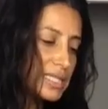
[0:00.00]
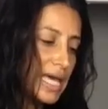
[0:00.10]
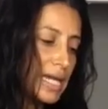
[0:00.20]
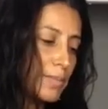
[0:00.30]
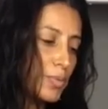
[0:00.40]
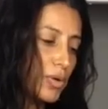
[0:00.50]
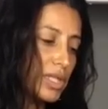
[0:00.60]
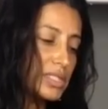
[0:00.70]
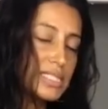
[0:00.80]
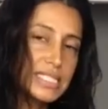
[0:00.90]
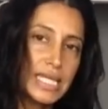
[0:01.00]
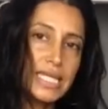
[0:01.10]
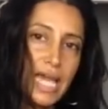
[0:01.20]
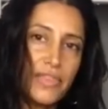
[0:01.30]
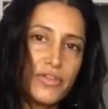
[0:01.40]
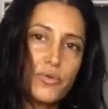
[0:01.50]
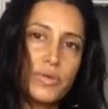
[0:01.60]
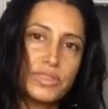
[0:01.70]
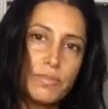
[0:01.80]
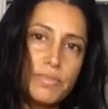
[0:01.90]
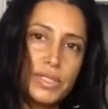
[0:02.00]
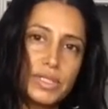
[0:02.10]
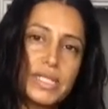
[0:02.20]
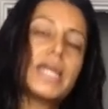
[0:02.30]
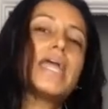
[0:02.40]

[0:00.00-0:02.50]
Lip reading: let it boil together with the milk